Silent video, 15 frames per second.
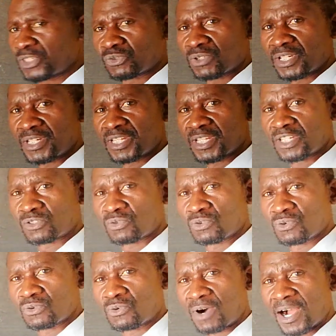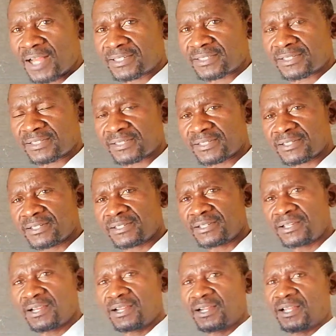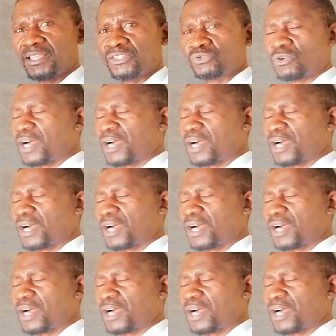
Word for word: which we need to look at is